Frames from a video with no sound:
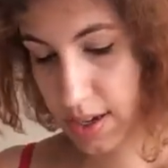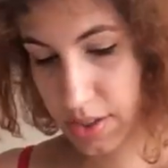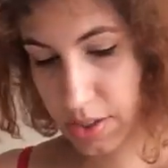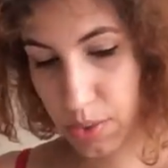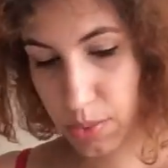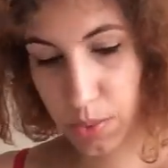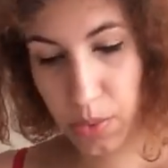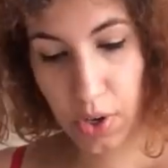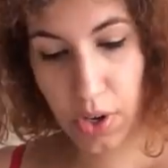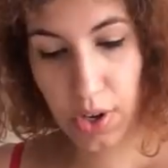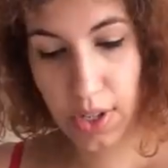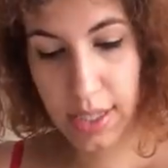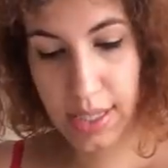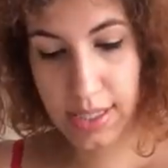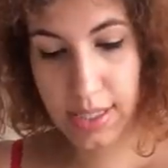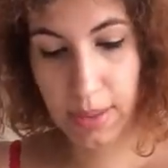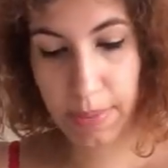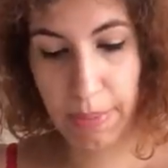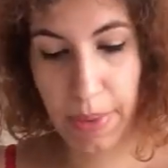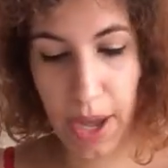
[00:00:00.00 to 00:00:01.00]
The world
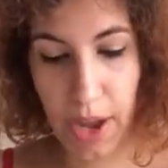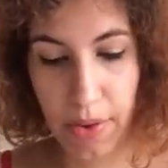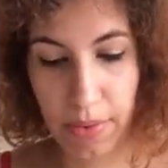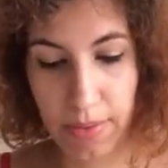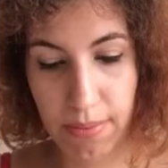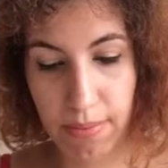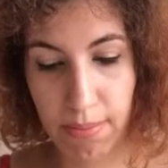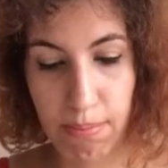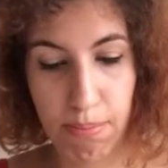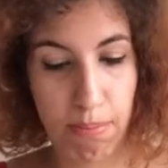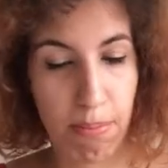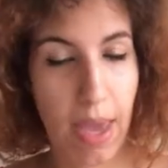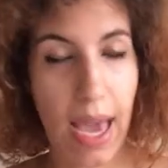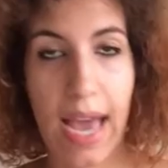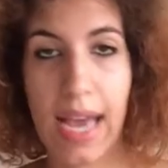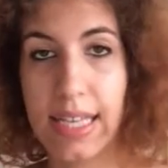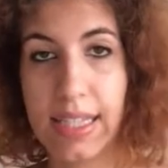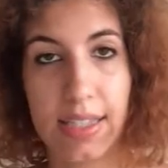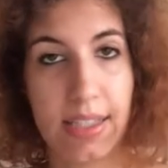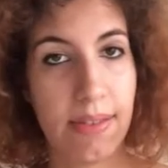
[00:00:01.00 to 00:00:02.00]
is about
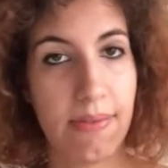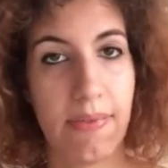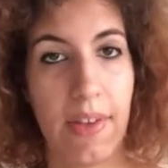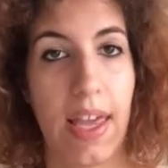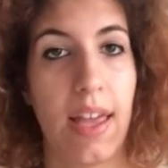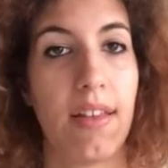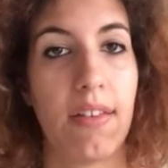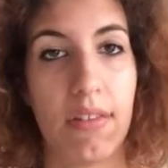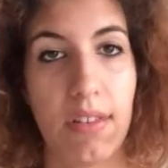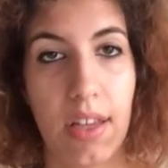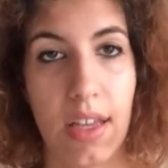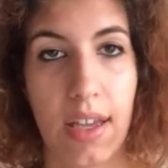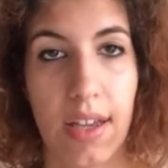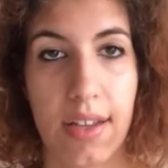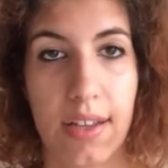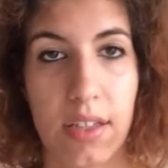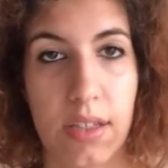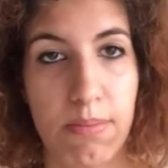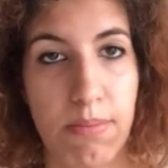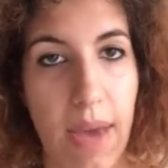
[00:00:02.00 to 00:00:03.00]
massive
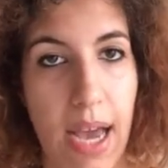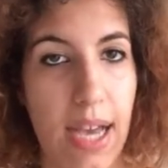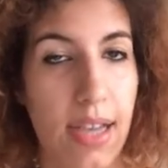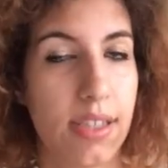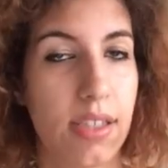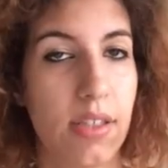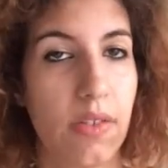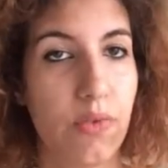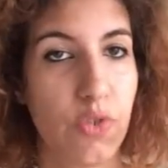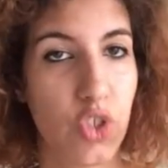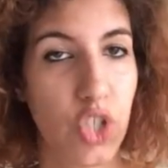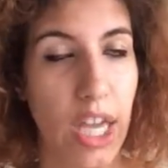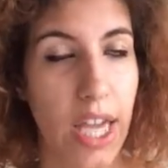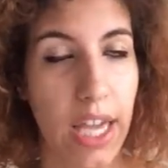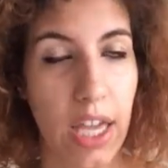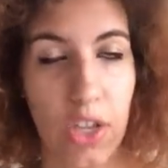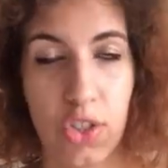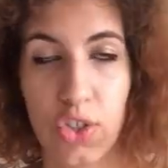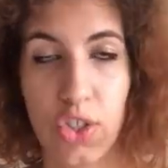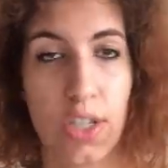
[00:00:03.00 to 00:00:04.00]
endings, massive
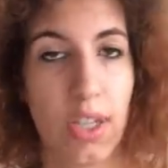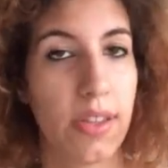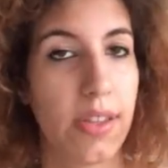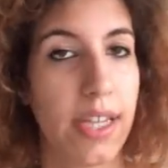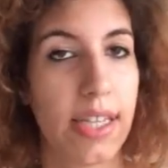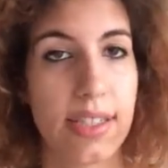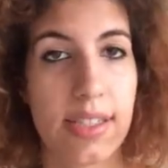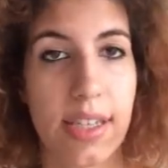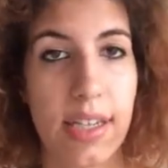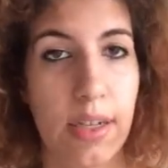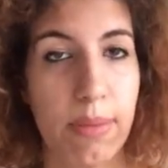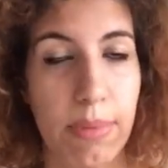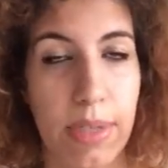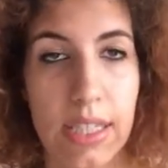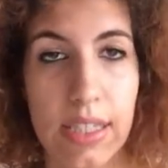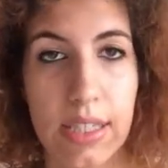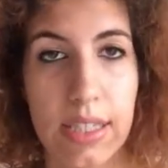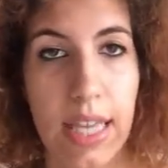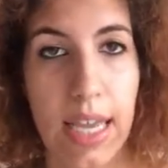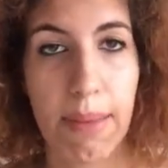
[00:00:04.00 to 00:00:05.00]
change. Nothing's going to be
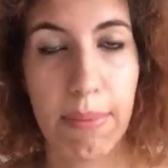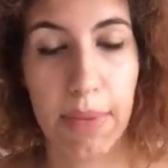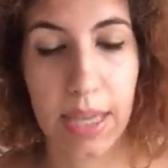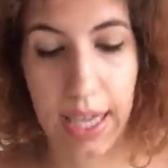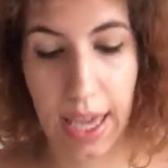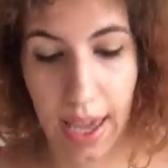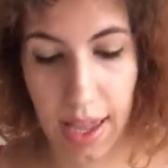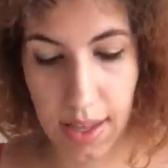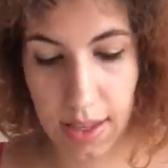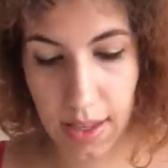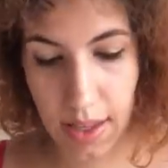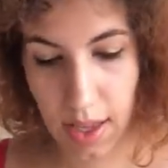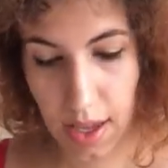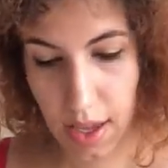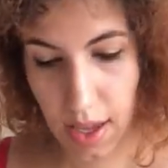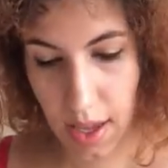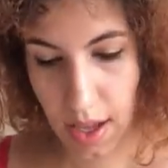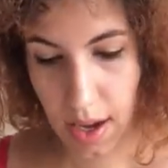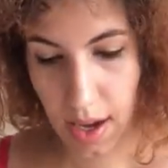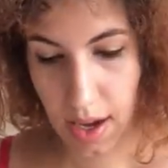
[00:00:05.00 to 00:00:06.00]
the same again.
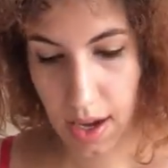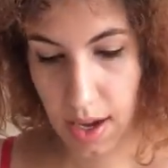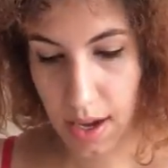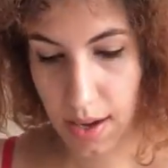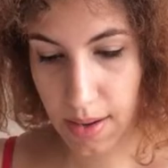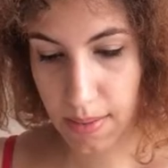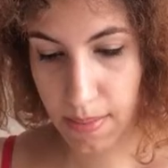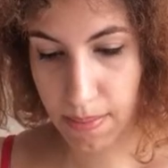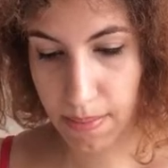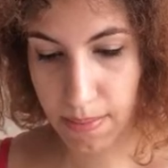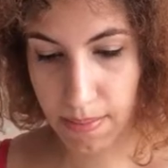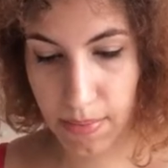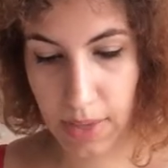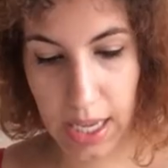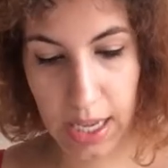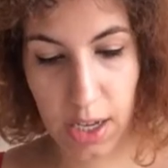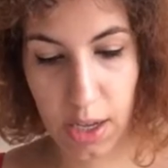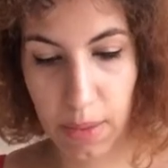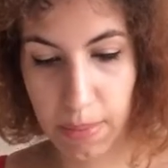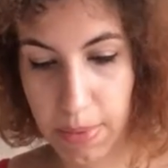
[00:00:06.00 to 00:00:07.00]

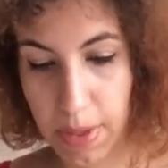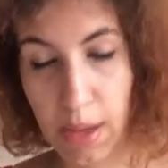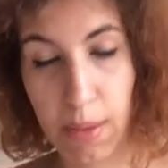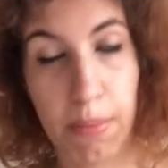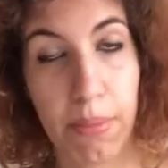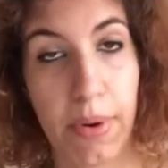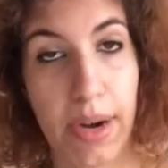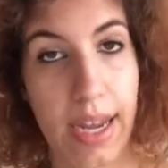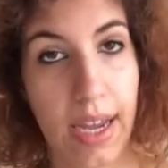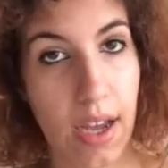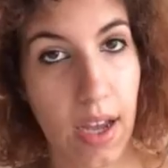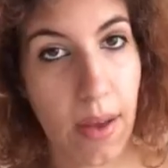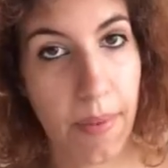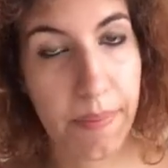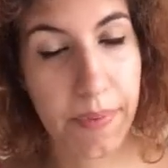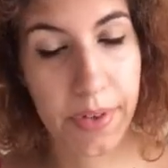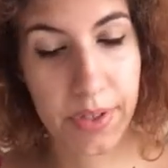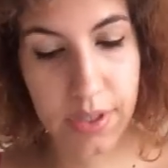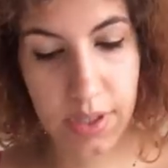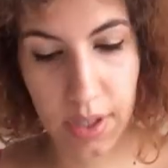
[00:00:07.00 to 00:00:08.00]
It could be a breakup
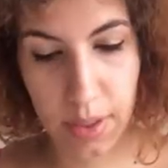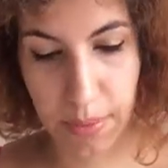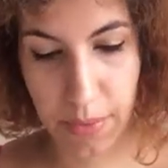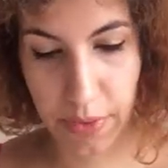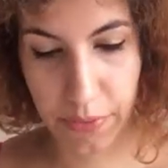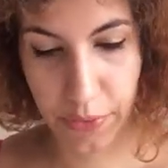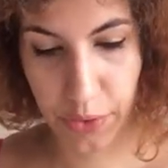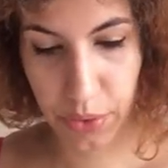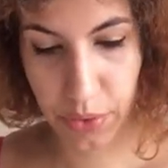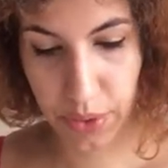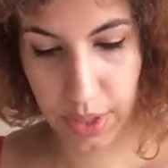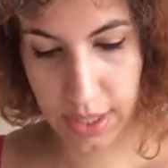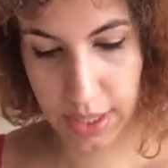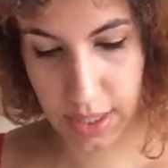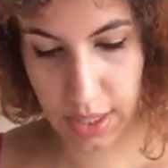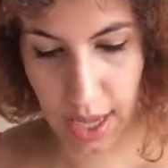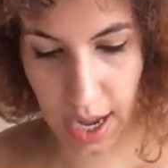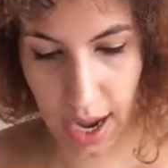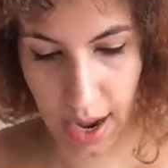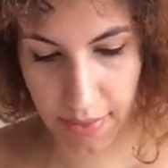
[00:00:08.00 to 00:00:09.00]
for some of you,
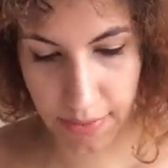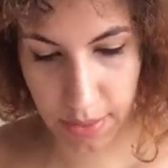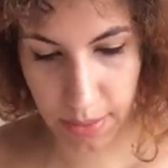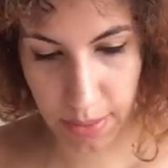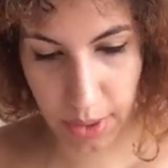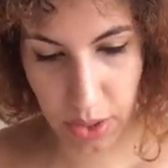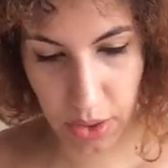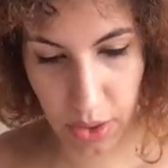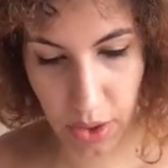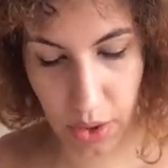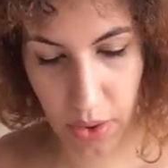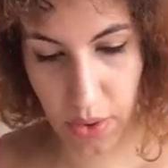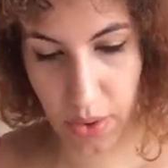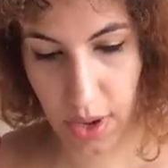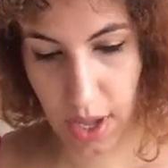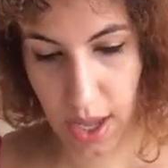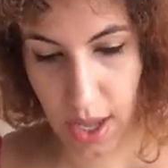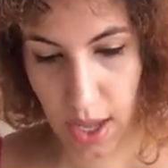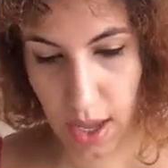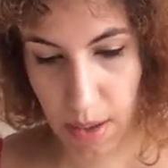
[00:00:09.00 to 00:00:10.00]
doesn't have to be though.
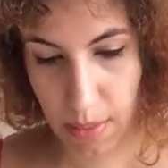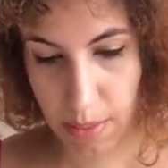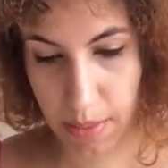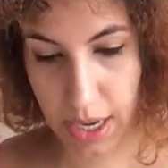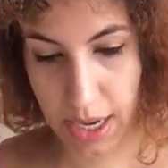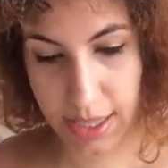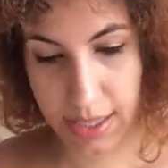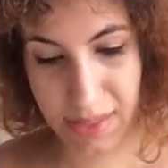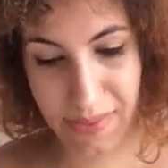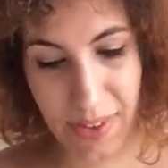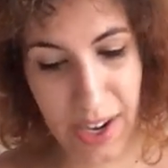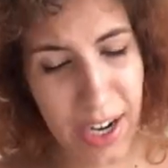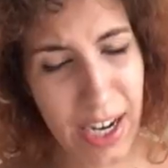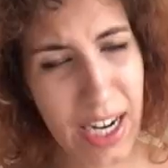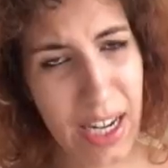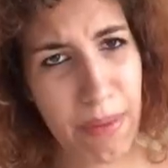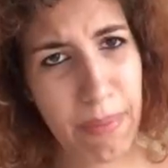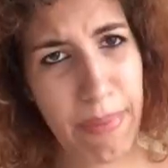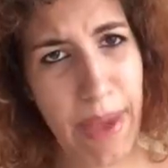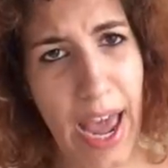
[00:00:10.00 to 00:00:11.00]
But it's
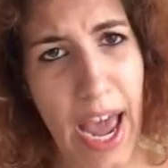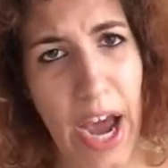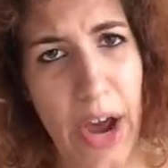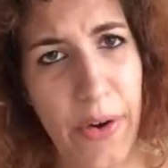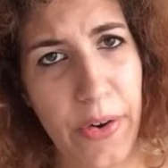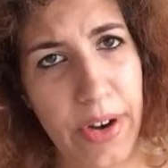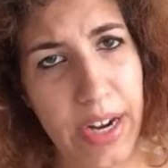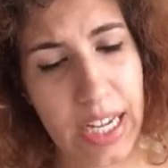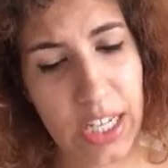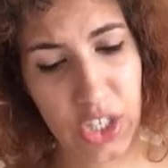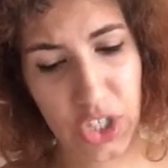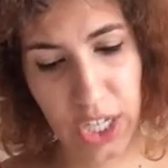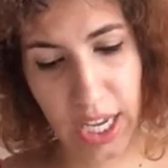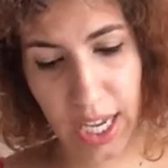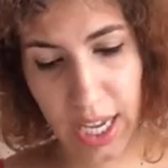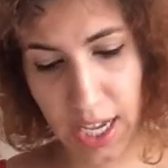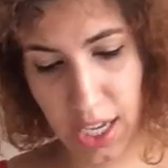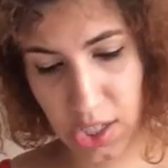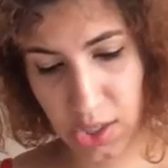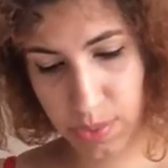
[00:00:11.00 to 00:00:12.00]
very empowering
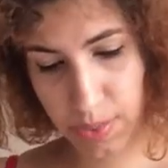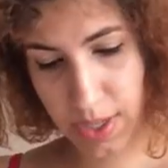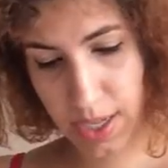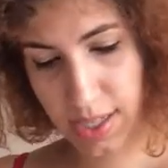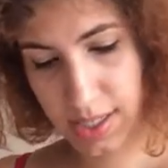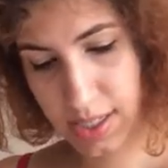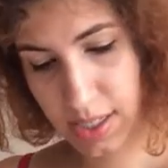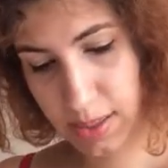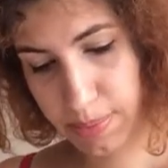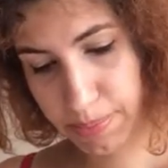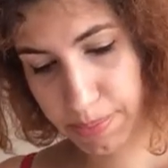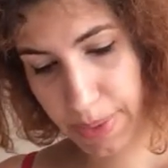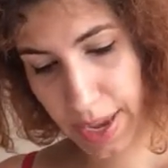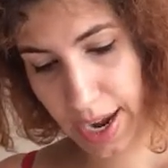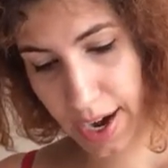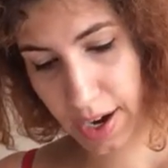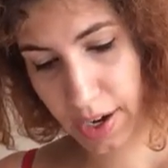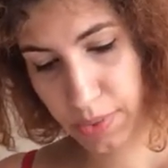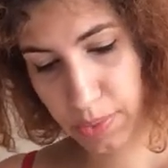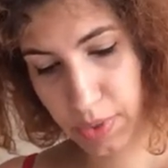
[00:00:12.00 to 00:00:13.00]
change because it's
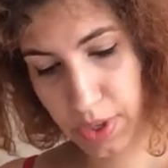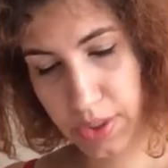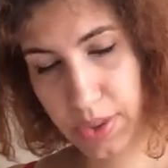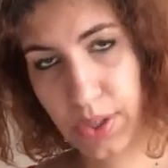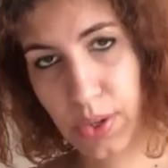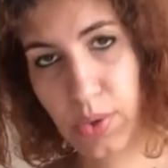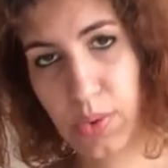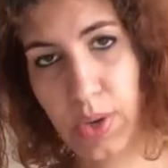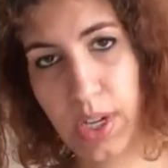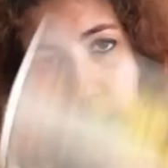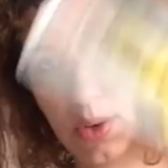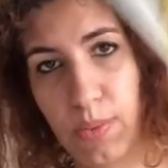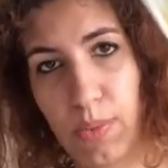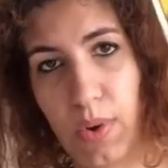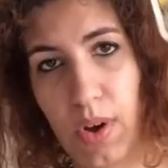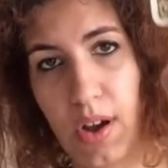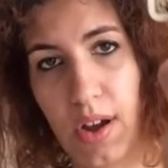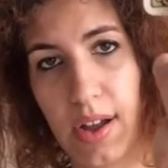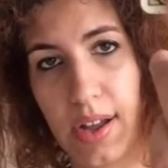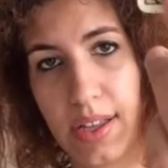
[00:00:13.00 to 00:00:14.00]
paired with the Queen of
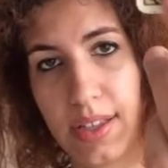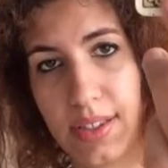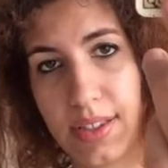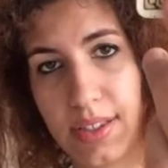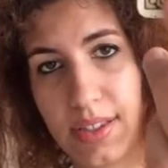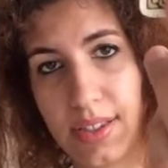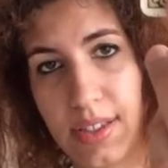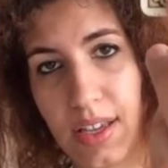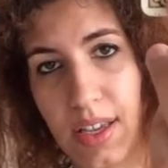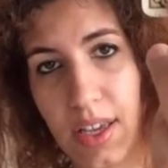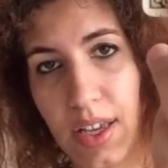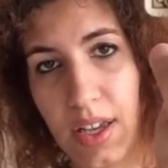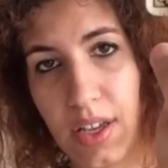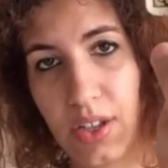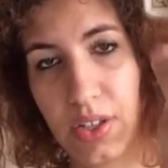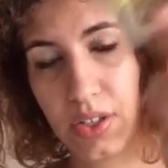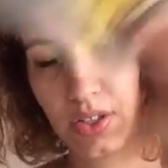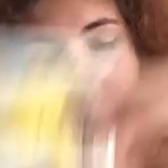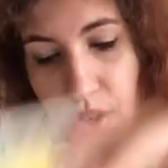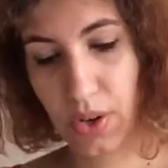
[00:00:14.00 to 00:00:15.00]
Wands.
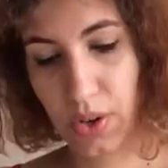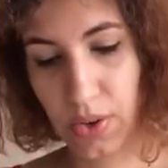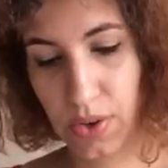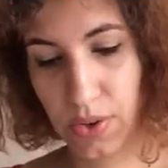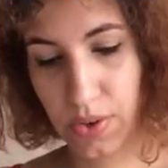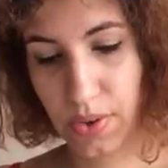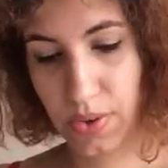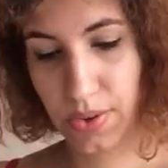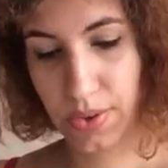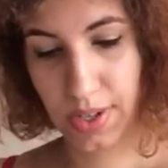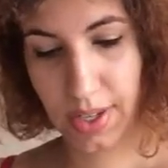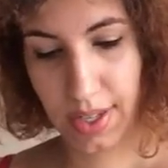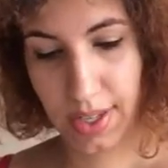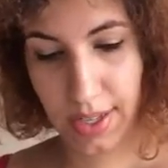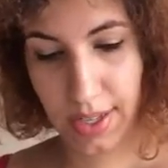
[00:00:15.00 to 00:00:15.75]
So